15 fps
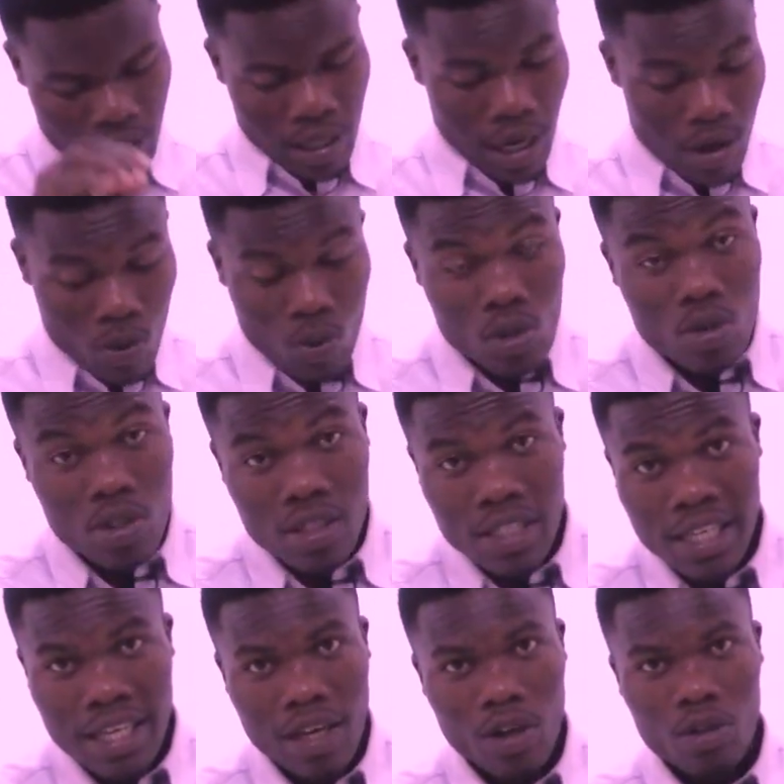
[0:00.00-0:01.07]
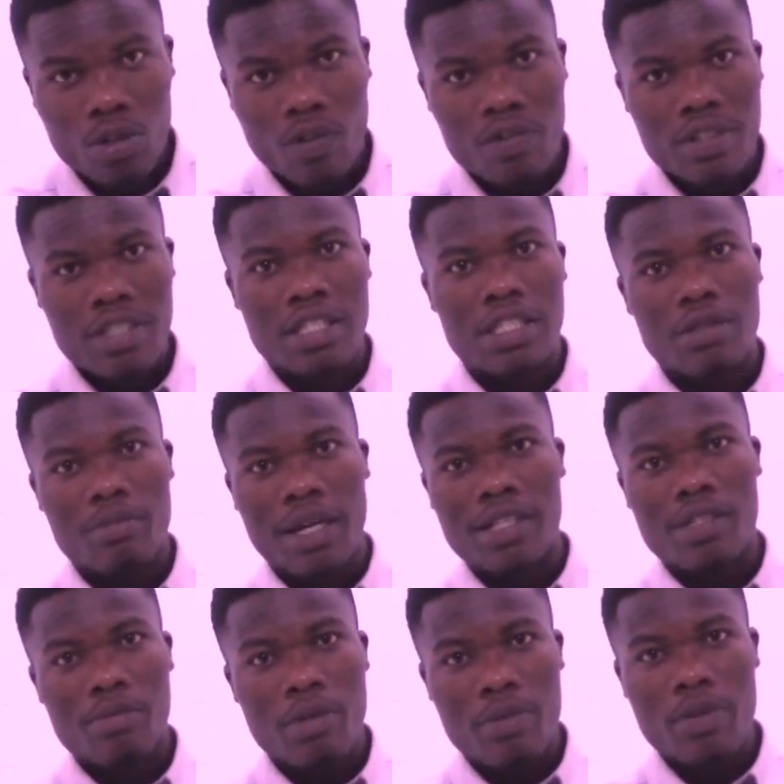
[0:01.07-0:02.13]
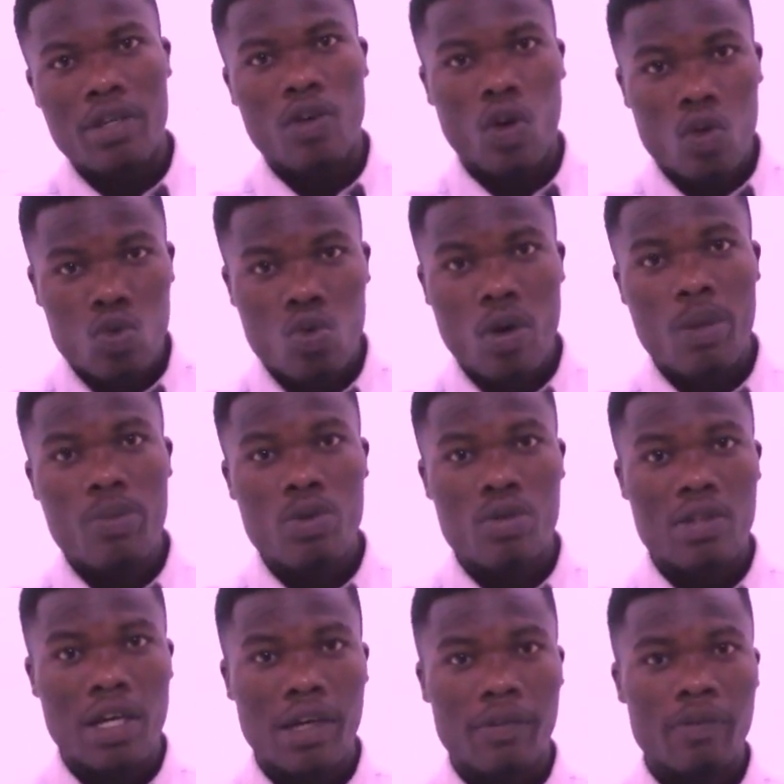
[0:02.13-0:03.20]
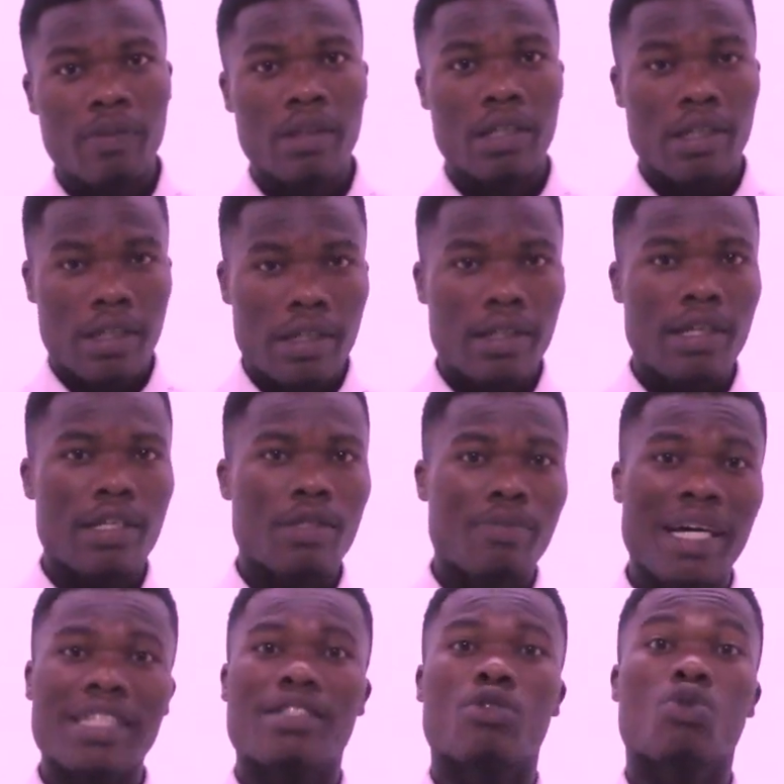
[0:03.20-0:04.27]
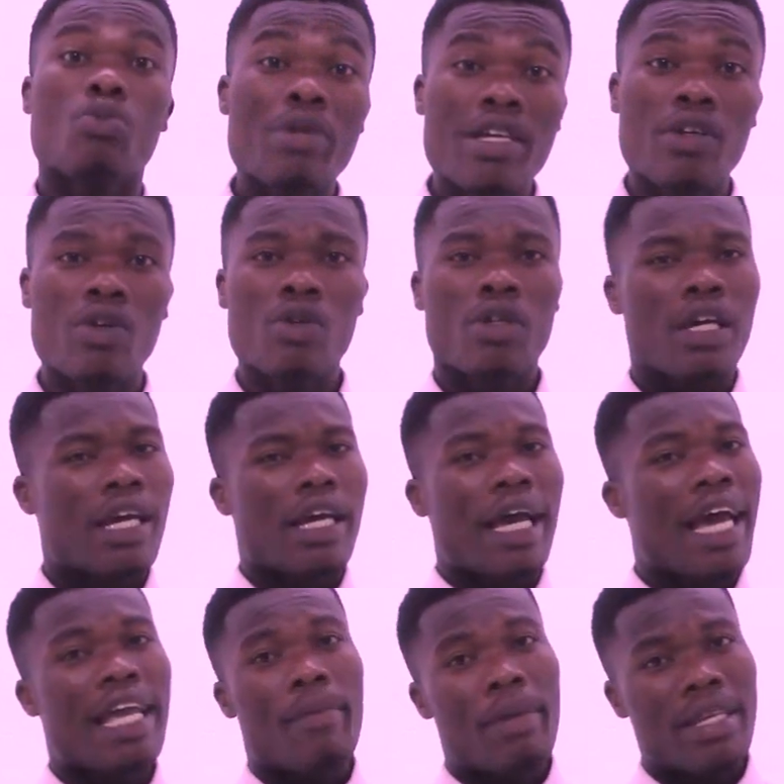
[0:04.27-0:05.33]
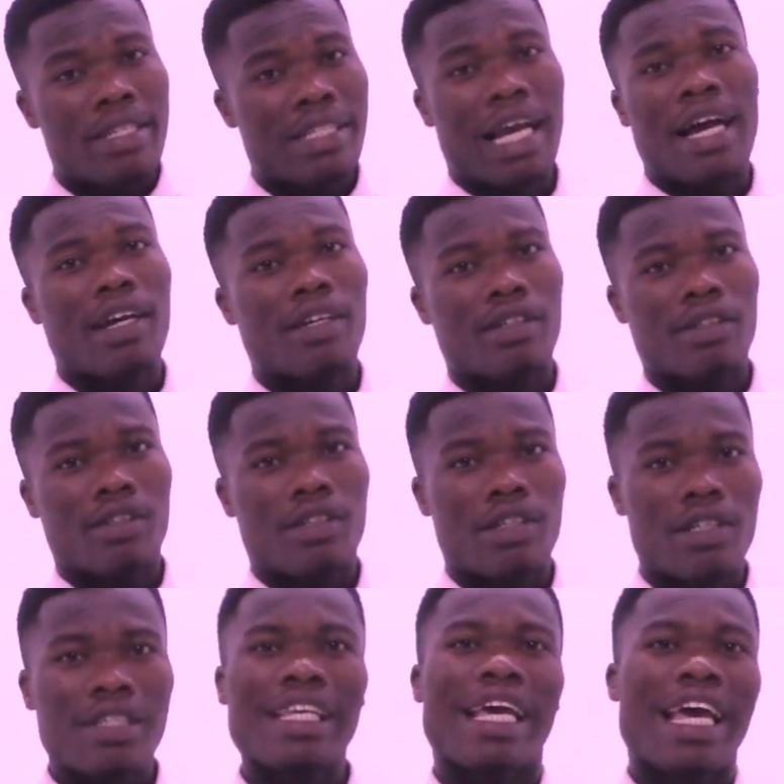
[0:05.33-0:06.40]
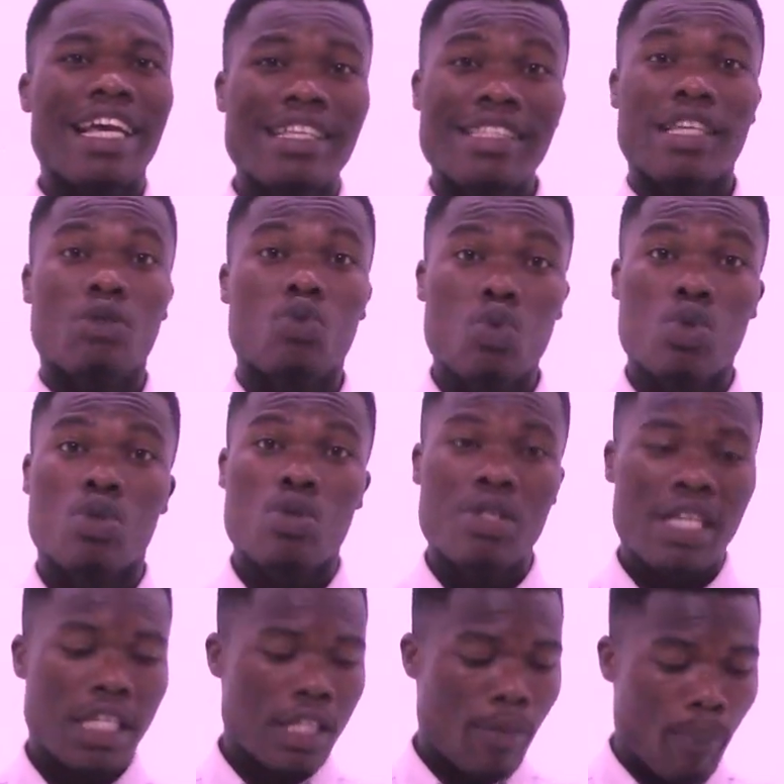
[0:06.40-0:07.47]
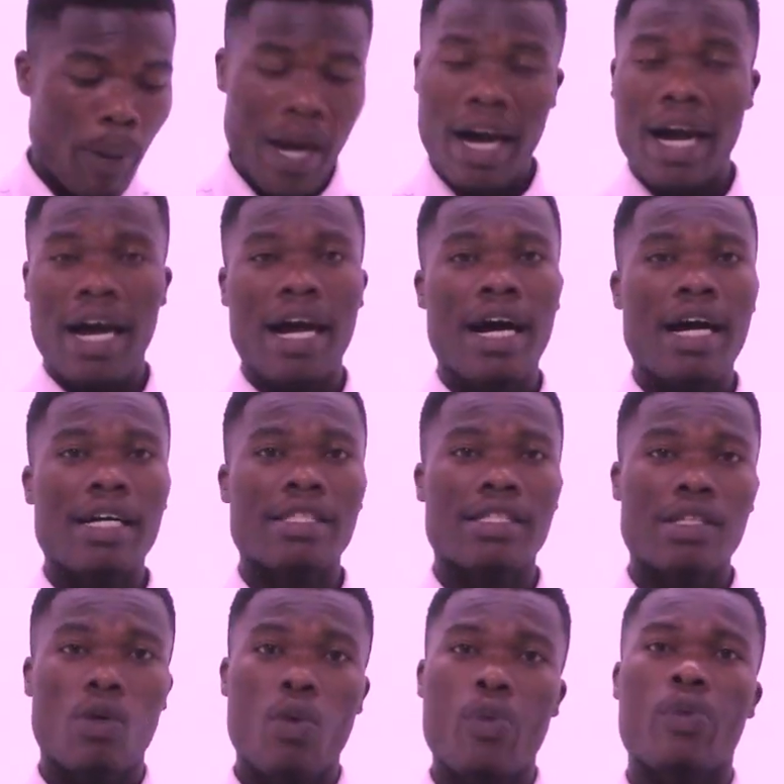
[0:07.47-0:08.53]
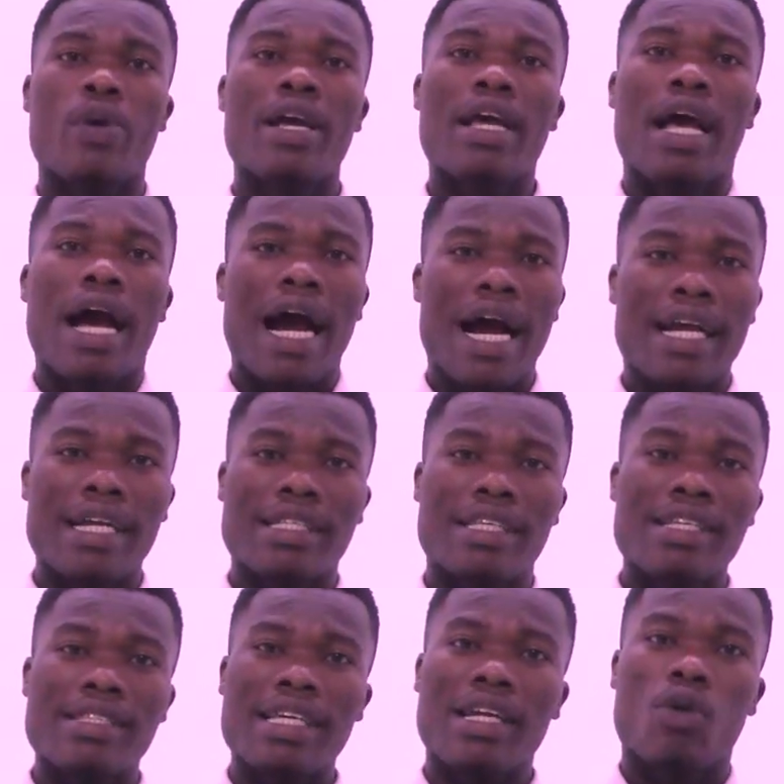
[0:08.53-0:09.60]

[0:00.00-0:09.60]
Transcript: I don't want to say a lot of things but maybe on so ebusia Yes, but to me, you know, I am a ya. Say SS2 student, pants, say, oh, fair, academician,